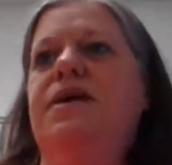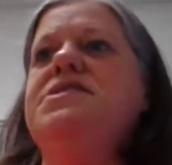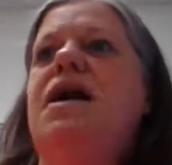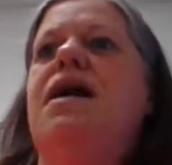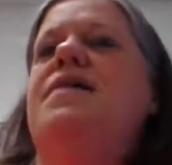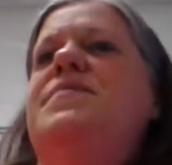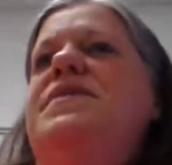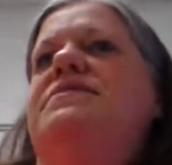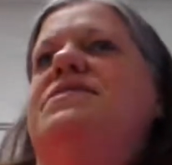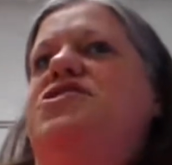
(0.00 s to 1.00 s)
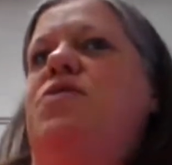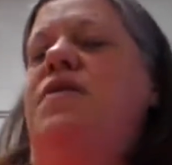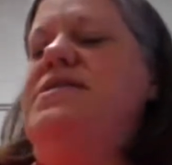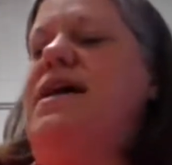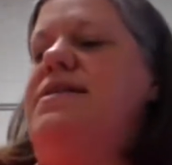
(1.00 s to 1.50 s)
tell Tom and to do
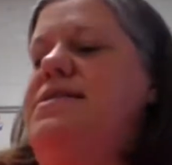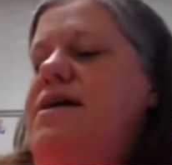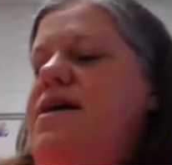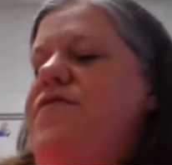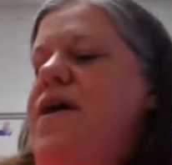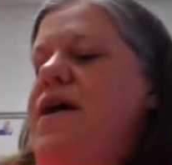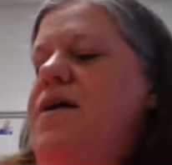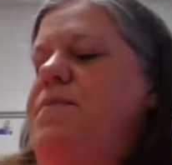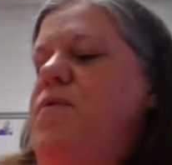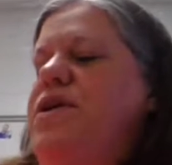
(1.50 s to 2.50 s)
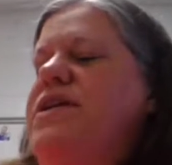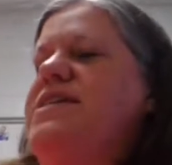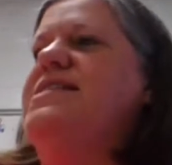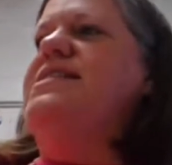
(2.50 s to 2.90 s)
all this kind of stuff. Um, but we're going to